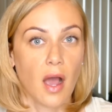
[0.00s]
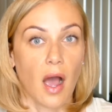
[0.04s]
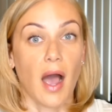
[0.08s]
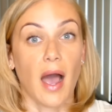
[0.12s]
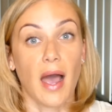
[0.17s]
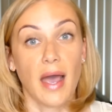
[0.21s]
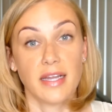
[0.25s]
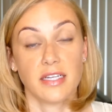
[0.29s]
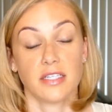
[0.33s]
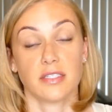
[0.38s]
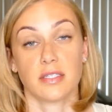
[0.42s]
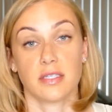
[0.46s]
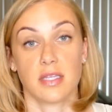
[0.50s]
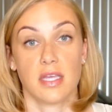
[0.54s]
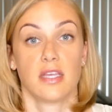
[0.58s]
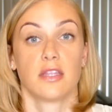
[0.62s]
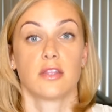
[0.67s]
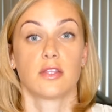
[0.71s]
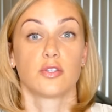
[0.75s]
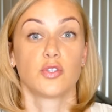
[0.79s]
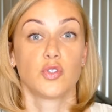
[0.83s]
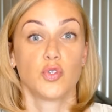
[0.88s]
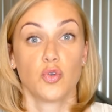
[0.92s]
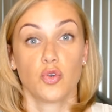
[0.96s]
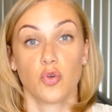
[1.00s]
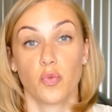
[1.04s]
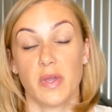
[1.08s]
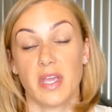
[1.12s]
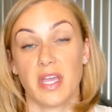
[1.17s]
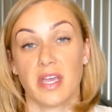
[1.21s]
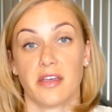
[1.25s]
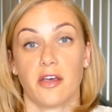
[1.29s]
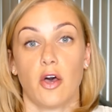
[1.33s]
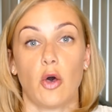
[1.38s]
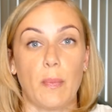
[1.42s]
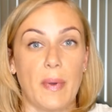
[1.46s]
I just think the sooner we
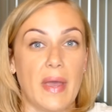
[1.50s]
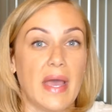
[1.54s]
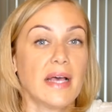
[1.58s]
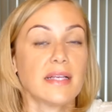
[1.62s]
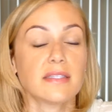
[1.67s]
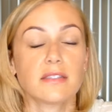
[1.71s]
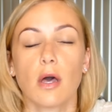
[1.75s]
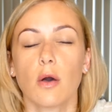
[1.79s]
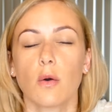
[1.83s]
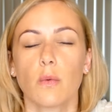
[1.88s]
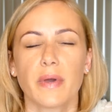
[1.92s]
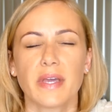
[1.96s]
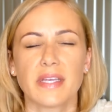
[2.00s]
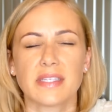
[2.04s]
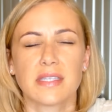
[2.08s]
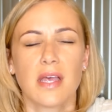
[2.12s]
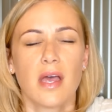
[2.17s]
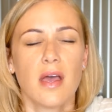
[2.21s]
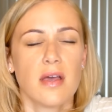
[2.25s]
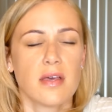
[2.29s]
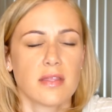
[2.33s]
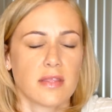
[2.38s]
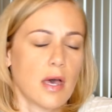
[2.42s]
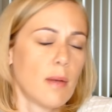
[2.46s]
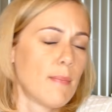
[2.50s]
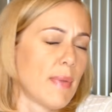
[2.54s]
get help, as always, the